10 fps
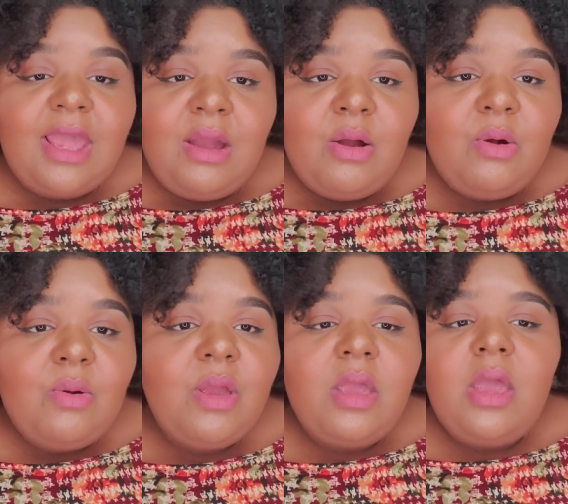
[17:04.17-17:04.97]

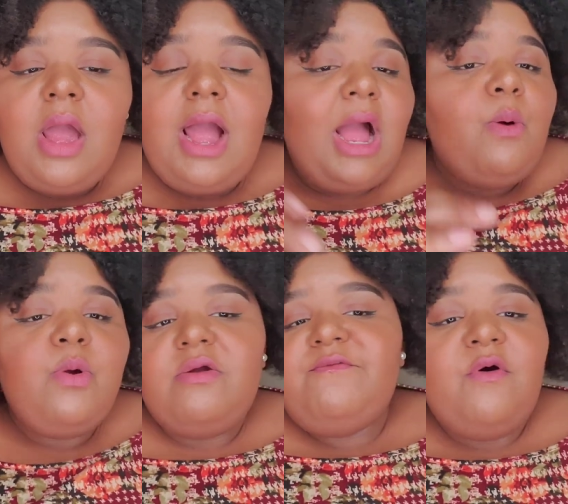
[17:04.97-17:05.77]
now, I
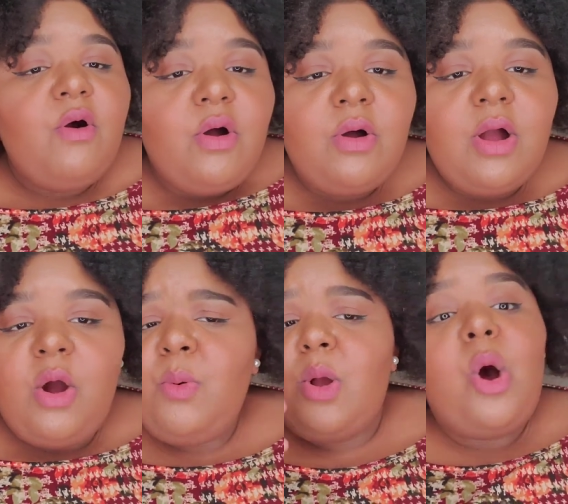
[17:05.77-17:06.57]
wear fall.
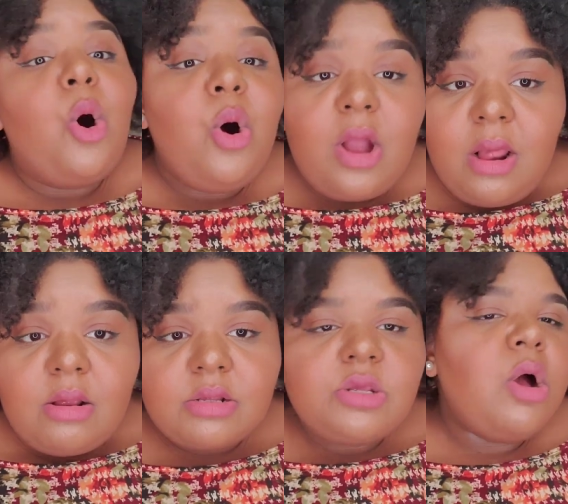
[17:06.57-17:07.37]
I wear all
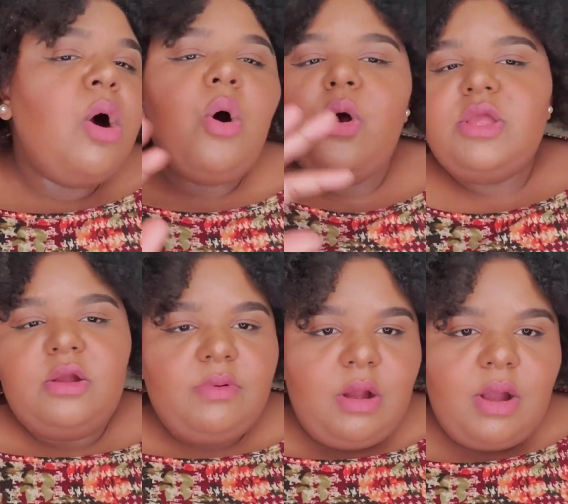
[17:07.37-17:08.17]
colors all
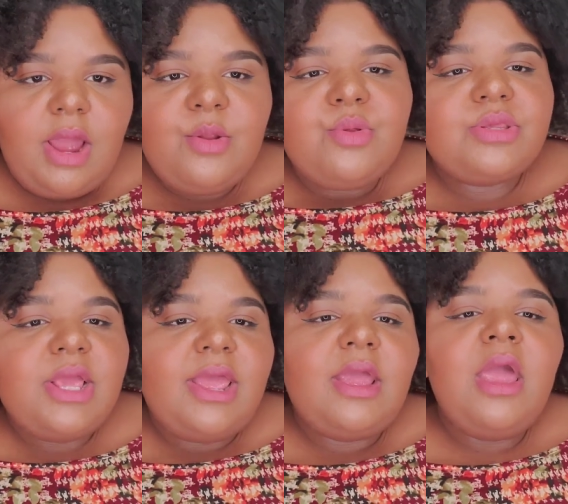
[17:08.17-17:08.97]
year round. I notice
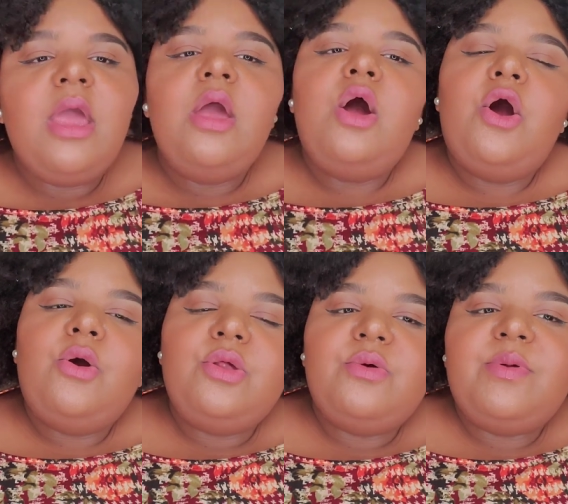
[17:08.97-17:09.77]
like,
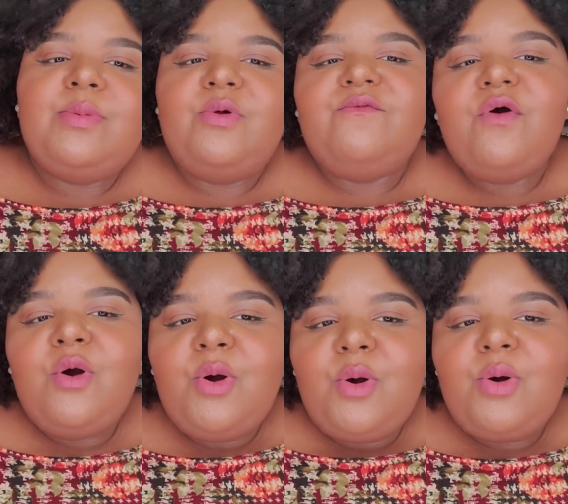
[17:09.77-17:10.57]
oh, you know, people do
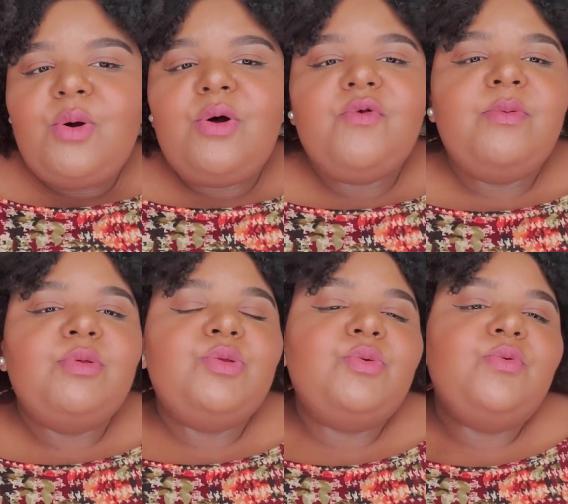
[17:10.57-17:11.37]
fall hauls,
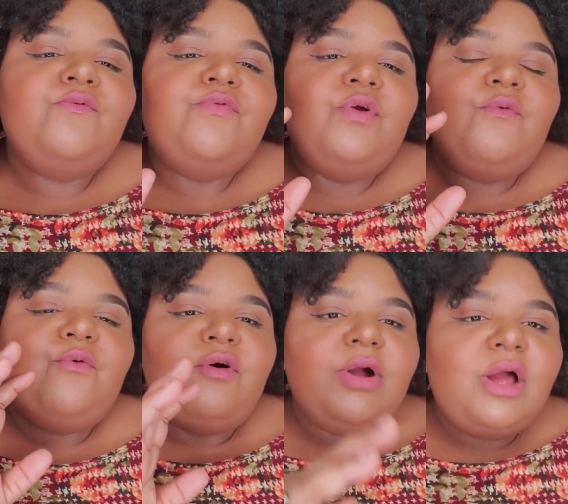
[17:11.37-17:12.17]
people do, you know,
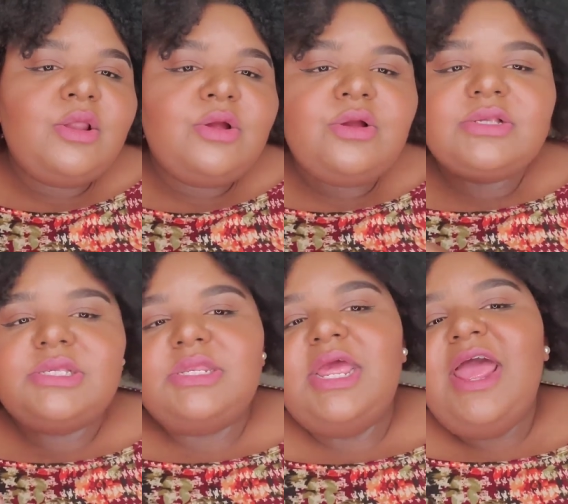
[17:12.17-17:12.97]
fall colors
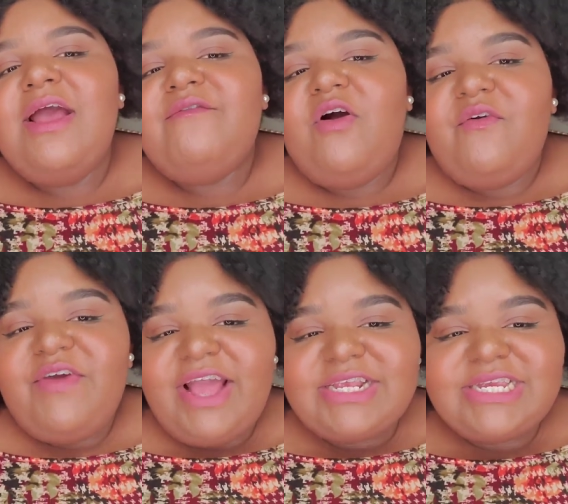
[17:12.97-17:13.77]
and fall
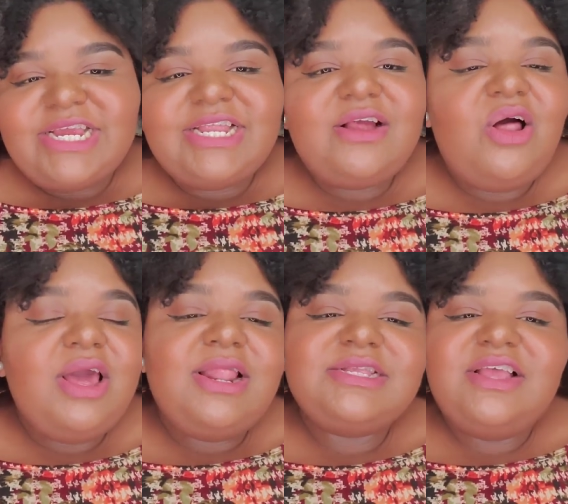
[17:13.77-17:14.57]
fashion, all
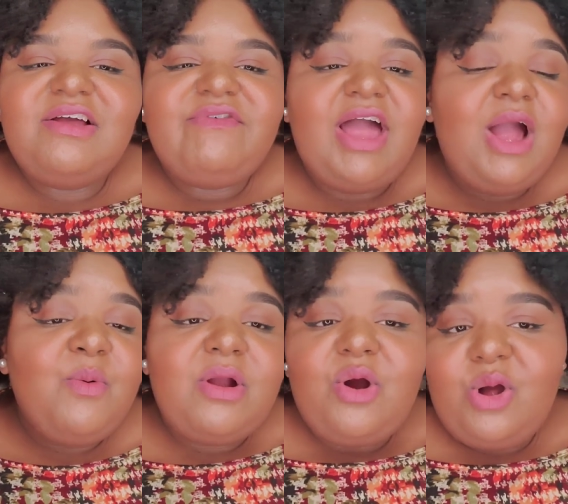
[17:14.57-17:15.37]
that kind of stuff. I
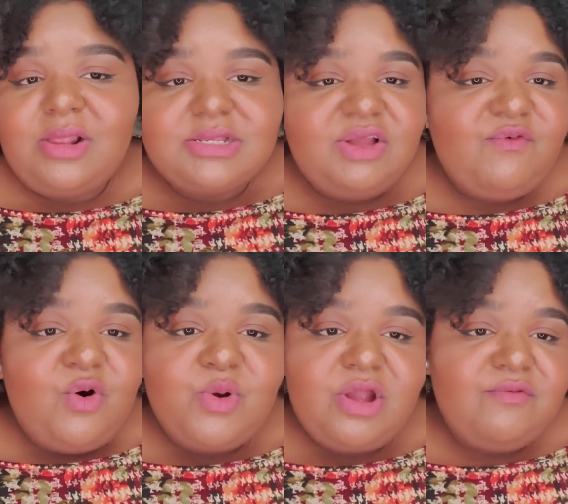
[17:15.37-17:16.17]
wear all this stuff
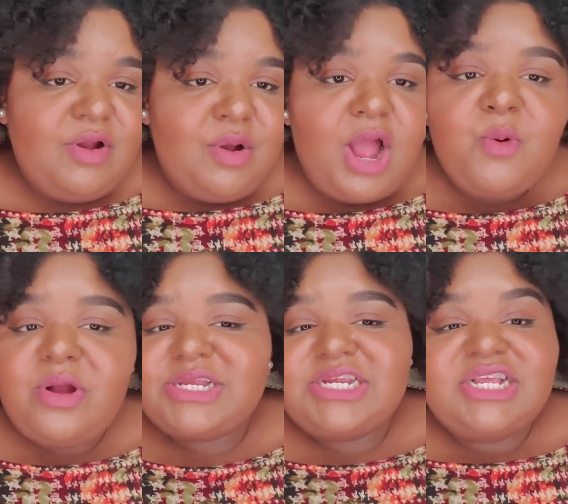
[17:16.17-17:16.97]
all year round. I
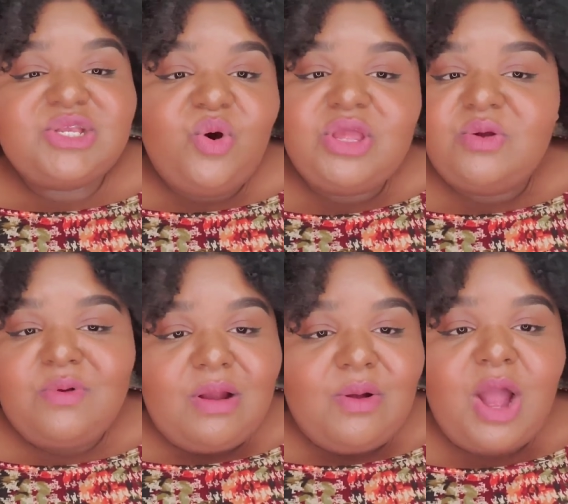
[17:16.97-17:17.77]
wear jeans all year
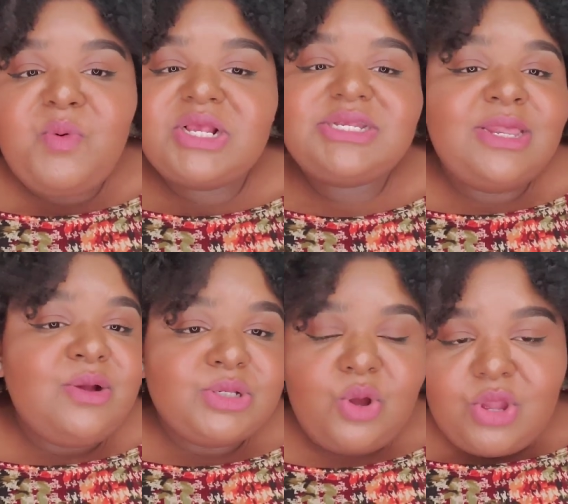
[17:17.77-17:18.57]
round. I wear
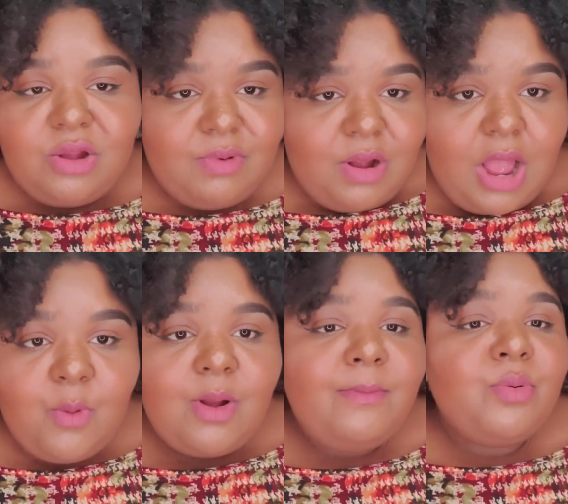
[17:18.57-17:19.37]
sneakers all year round. I
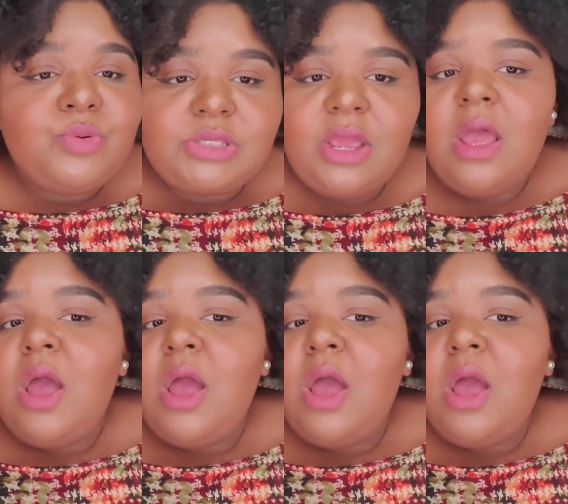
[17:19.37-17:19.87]
wear boots